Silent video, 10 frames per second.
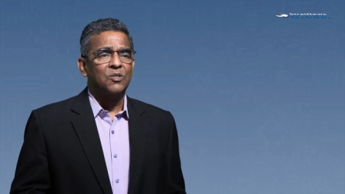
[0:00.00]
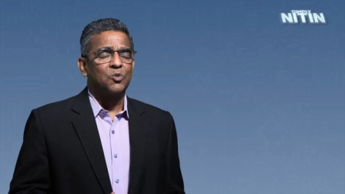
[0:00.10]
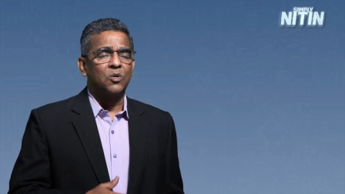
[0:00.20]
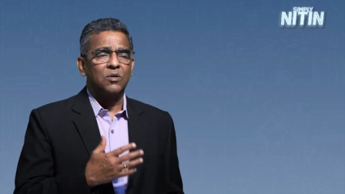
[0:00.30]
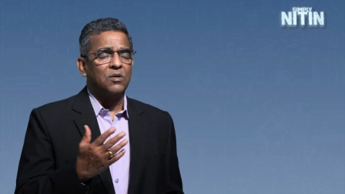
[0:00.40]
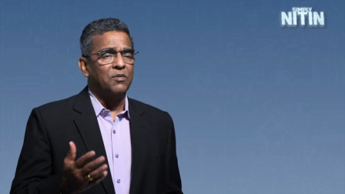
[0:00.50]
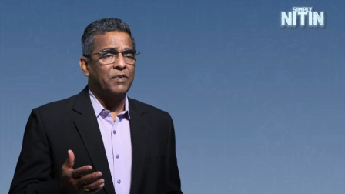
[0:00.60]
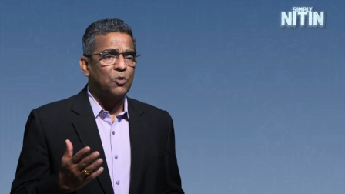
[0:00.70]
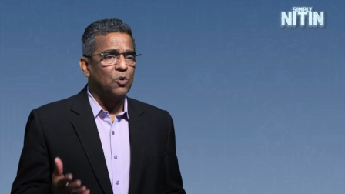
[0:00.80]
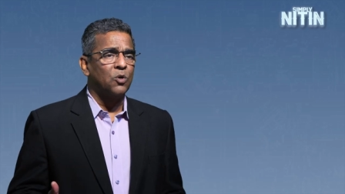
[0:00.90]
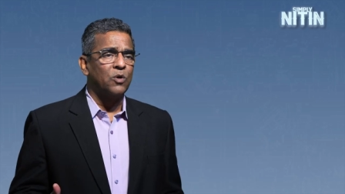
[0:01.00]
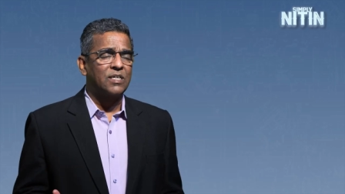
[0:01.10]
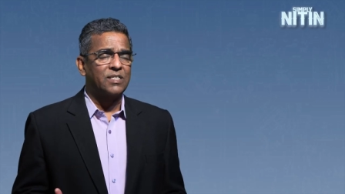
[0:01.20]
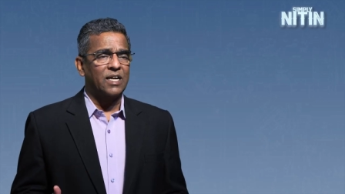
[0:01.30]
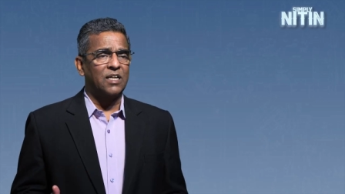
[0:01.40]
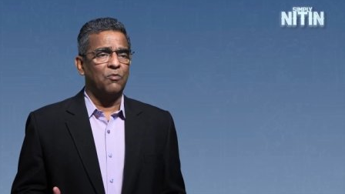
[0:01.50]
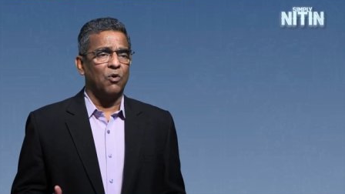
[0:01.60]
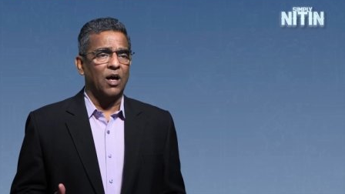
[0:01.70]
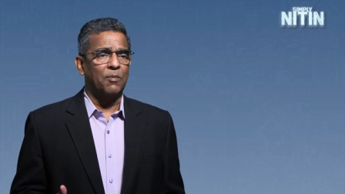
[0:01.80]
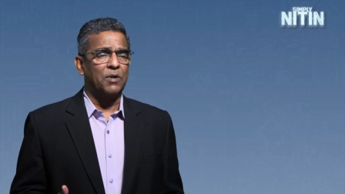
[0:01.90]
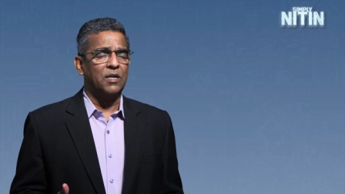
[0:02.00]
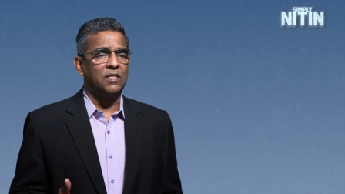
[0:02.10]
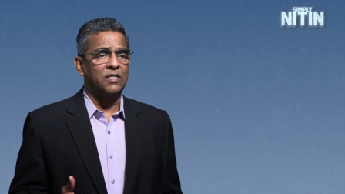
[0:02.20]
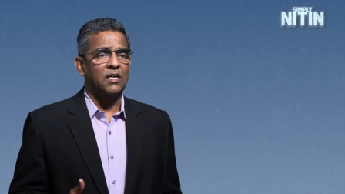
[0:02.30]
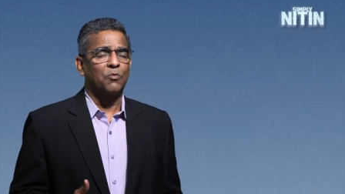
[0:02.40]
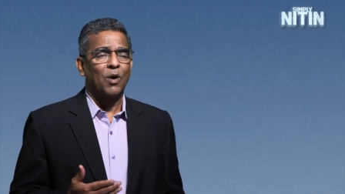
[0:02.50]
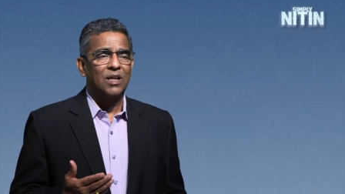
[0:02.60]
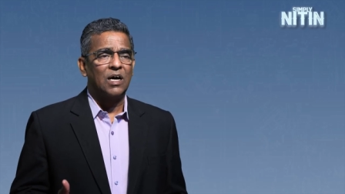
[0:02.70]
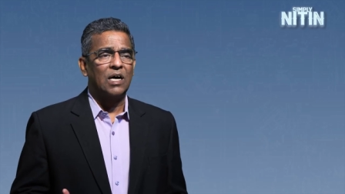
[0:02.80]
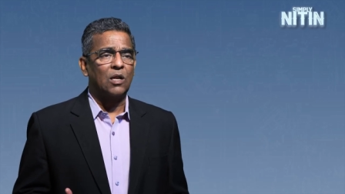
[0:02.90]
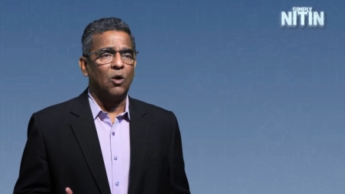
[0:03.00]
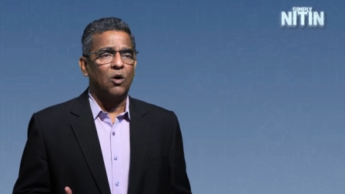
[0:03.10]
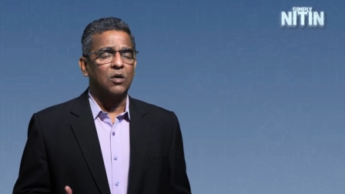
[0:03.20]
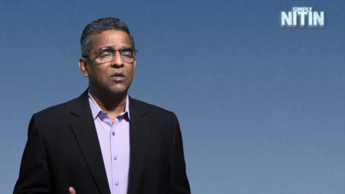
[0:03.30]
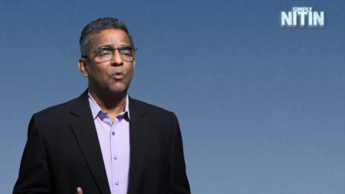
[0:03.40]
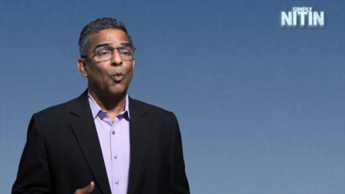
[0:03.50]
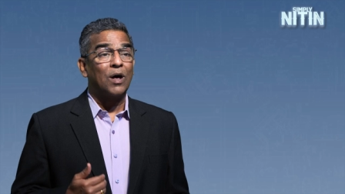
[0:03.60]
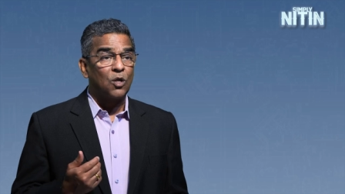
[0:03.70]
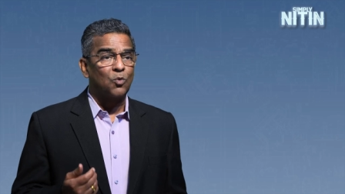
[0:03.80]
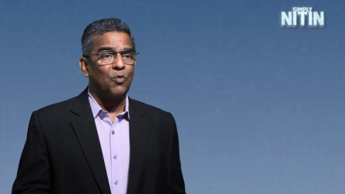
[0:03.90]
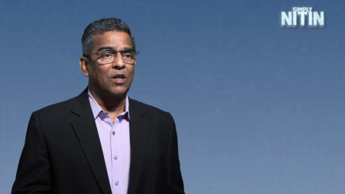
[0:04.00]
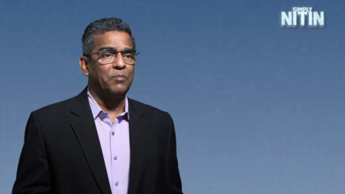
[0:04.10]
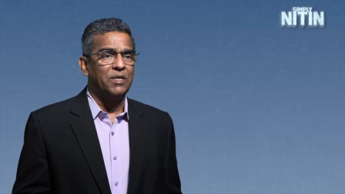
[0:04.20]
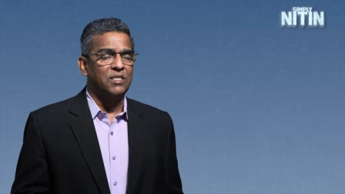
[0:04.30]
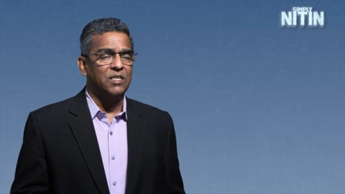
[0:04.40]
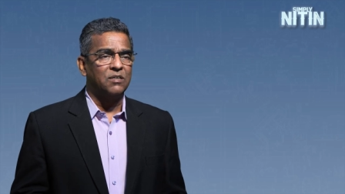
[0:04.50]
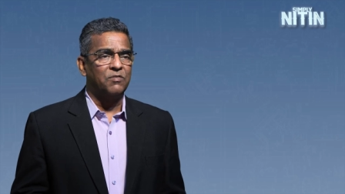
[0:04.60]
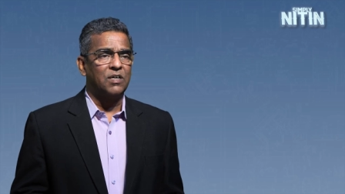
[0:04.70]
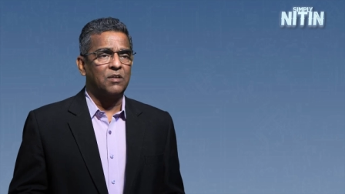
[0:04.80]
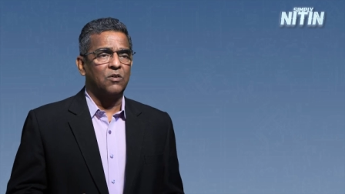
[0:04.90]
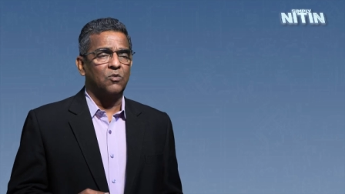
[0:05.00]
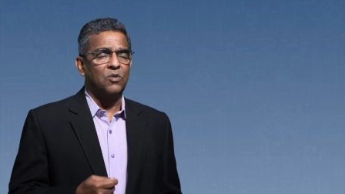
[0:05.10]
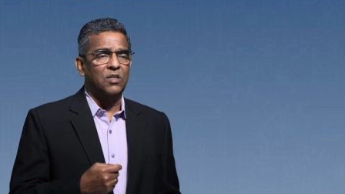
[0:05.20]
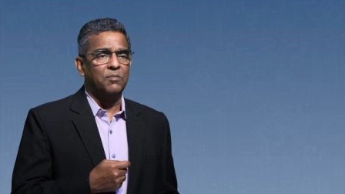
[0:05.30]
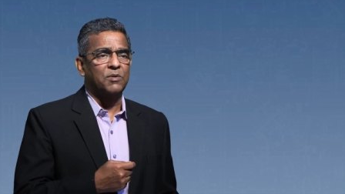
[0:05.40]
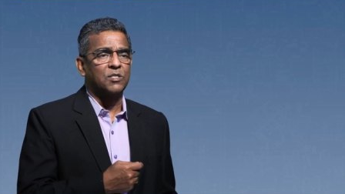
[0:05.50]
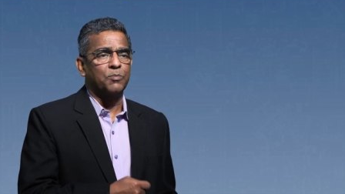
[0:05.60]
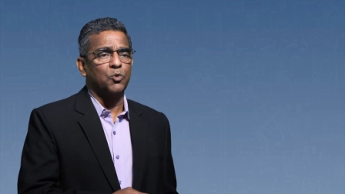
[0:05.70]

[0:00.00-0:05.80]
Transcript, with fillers: So we don't know exactly what happened in that one hour long one on one meeting where only Mr.